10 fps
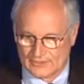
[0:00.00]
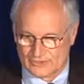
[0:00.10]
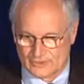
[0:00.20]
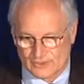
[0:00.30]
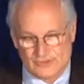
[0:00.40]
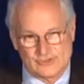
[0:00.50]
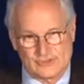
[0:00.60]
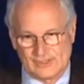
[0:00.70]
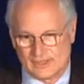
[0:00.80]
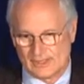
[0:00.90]
So this is
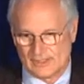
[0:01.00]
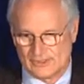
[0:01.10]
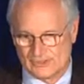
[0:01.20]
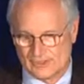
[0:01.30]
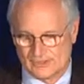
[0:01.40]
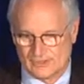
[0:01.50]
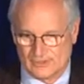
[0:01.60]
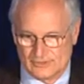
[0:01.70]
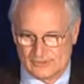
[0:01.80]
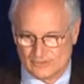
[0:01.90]
the Achilles heel,
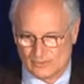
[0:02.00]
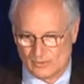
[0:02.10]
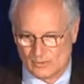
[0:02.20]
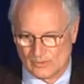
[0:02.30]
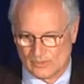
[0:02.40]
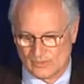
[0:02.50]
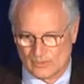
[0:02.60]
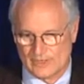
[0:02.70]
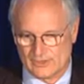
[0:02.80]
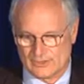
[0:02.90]
and this is the
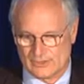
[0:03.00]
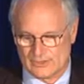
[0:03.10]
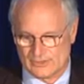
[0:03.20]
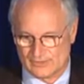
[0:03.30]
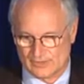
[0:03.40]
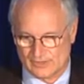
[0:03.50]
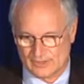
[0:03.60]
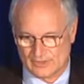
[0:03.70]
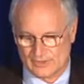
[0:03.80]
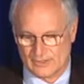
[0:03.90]
grade 3s that are
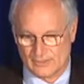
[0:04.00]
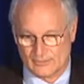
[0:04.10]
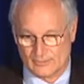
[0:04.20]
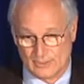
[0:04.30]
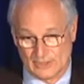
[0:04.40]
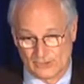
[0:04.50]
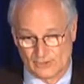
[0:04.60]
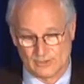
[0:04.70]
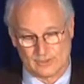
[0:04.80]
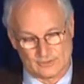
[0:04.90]
really the thing to make
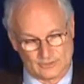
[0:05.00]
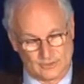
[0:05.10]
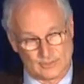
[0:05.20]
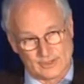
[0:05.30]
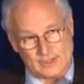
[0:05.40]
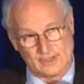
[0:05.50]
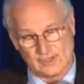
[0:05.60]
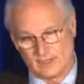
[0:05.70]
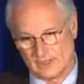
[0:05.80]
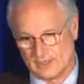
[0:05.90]
sure that you're
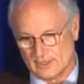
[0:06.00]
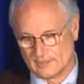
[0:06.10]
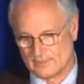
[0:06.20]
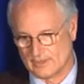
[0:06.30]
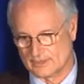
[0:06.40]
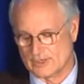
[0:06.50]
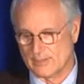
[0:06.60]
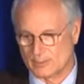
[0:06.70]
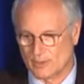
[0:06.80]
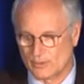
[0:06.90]
within a
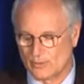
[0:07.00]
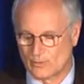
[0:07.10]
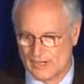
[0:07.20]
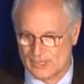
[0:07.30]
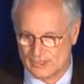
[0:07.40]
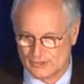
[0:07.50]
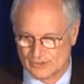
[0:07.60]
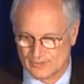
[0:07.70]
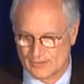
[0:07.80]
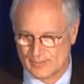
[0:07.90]
acceptable range
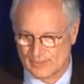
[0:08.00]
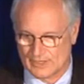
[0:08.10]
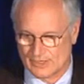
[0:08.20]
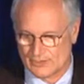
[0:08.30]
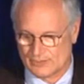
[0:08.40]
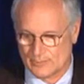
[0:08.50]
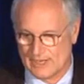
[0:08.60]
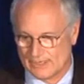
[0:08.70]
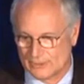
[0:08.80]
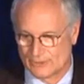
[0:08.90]
of complication
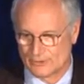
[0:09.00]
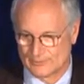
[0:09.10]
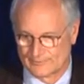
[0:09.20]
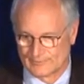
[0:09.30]
magnitude.